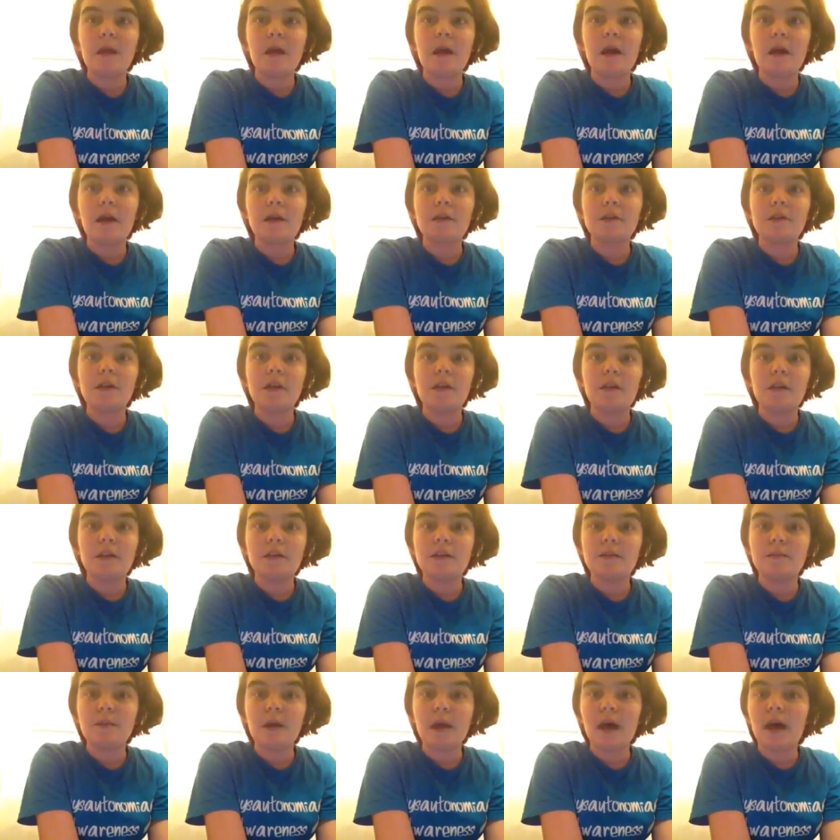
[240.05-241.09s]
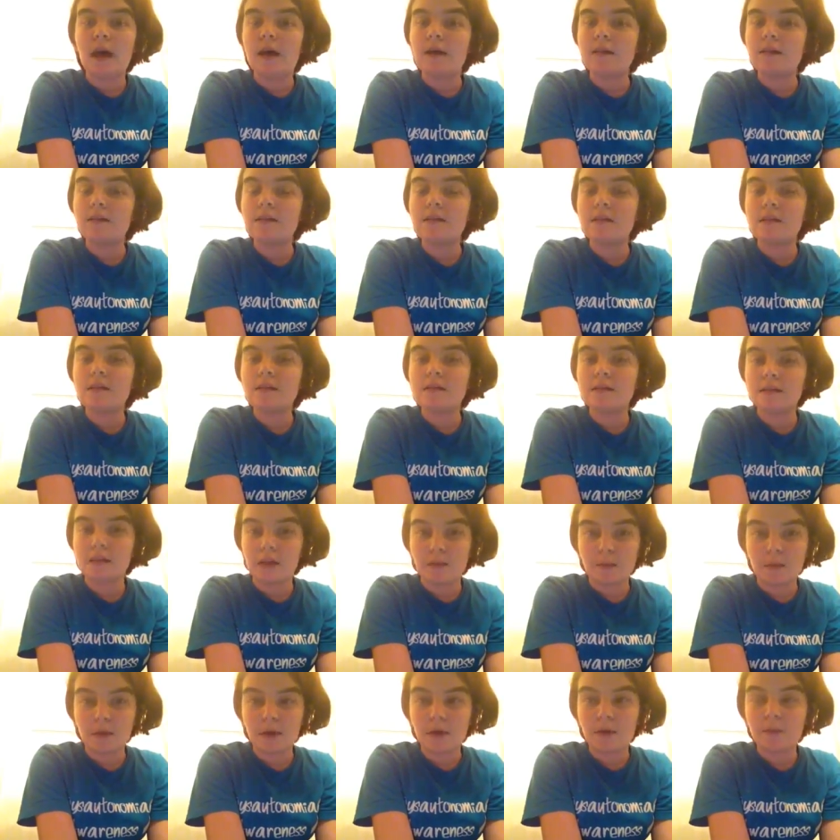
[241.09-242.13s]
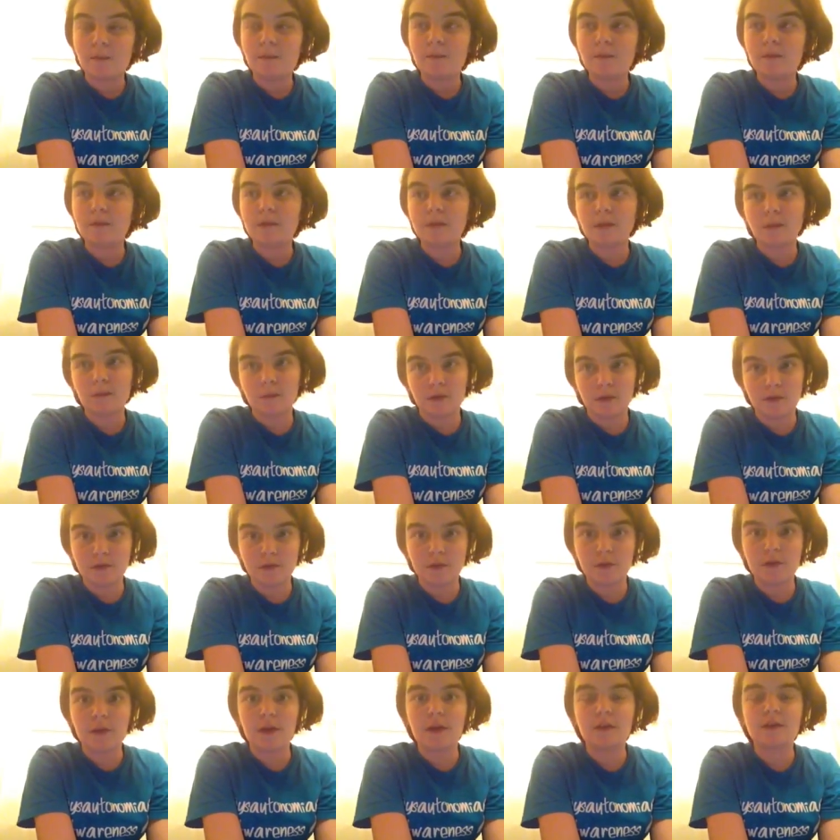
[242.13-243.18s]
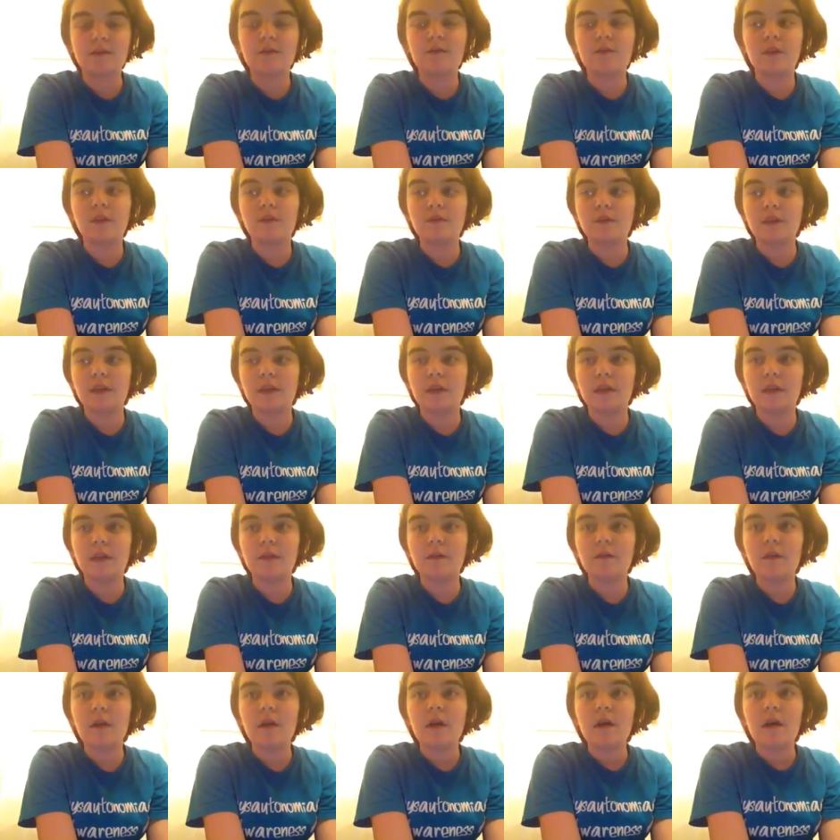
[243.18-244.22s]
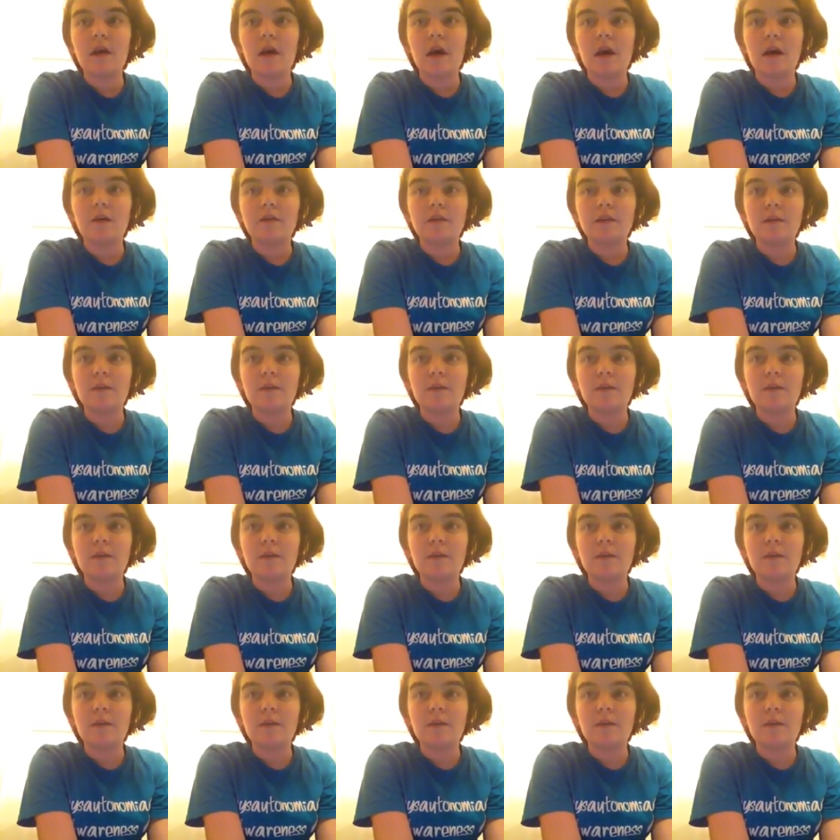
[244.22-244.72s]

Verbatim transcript: actually, this past summer, summer of 2015, I was